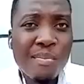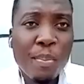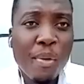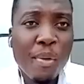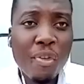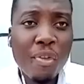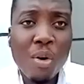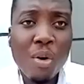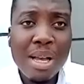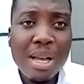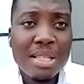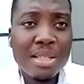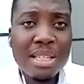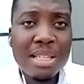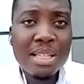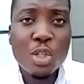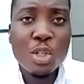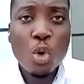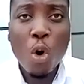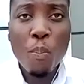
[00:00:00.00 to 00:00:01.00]
performance,
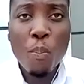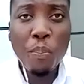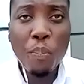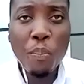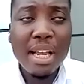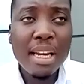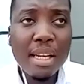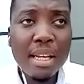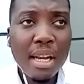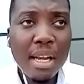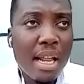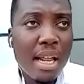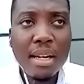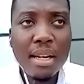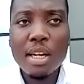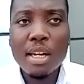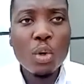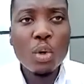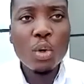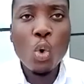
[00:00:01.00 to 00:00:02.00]
just complain, and
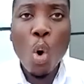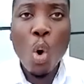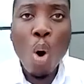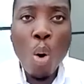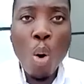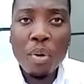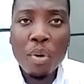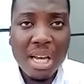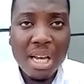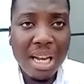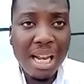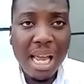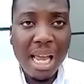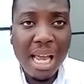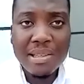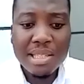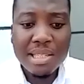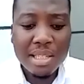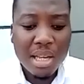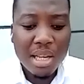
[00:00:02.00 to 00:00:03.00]
then they will go on with their
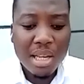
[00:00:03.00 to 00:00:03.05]
lives.